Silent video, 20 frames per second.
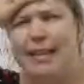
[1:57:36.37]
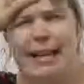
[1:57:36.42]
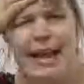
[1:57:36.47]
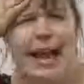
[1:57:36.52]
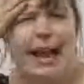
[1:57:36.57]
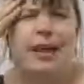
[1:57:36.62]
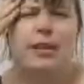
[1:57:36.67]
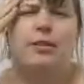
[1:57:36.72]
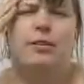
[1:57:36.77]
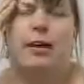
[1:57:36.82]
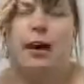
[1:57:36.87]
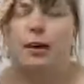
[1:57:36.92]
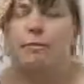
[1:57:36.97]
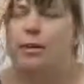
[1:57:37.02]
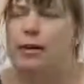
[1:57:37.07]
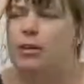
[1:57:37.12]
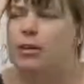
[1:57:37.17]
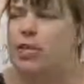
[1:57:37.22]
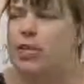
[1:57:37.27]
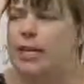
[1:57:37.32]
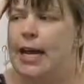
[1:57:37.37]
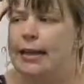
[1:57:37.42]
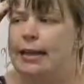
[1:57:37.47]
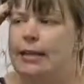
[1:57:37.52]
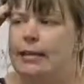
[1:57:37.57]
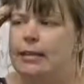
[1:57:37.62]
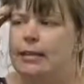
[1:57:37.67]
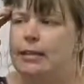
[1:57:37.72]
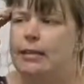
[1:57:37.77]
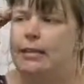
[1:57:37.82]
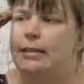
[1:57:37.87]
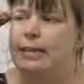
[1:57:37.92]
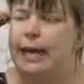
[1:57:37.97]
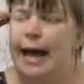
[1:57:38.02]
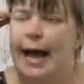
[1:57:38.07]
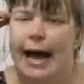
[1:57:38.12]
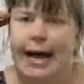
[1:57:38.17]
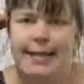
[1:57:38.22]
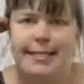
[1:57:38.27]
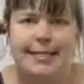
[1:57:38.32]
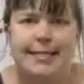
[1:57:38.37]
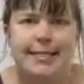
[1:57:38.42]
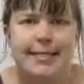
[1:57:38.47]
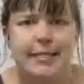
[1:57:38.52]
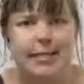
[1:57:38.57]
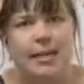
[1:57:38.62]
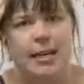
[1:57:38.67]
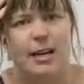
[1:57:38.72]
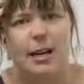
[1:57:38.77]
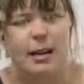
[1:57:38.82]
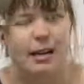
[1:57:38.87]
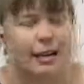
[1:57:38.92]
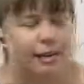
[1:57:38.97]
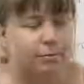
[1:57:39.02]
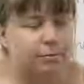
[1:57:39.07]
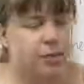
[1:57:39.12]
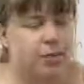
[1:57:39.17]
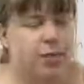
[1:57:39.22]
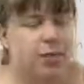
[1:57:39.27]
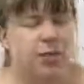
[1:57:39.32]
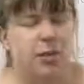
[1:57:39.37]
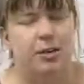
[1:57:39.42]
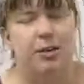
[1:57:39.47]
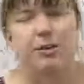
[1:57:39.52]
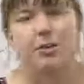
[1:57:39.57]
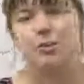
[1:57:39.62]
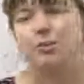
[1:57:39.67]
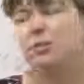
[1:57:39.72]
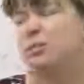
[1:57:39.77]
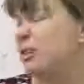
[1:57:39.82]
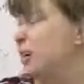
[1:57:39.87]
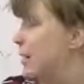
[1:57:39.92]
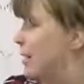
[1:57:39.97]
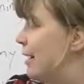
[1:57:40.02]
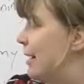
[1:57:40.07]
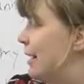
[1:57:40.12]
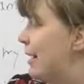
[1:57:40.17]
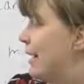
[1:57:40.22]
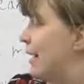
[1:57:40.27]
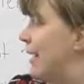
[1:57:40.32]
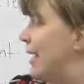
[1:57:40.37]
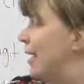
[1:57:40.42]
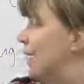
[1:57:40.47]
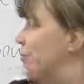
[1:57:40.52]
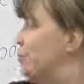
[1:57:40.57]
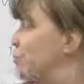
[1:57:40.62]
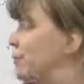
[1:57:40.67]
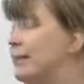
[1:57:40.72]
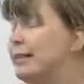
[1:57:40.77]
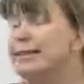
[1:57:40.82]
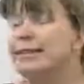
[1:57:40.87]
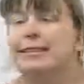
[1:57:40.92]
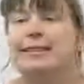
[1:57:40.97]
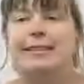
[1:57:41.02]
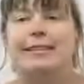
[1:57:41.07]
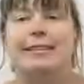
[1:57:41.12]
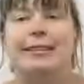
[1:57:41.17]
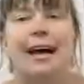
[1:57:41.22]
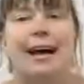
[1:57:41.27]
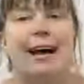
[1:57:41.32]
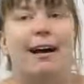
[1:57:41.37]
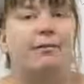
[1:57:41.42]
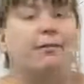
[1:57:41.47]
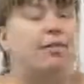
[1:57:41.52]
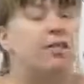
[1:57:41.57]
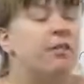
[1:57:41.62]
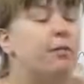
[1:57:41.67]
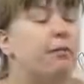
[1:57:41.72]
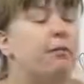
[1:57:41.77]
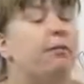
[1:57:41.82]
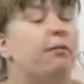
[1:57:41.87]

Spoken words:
the end of our second class. So I will have to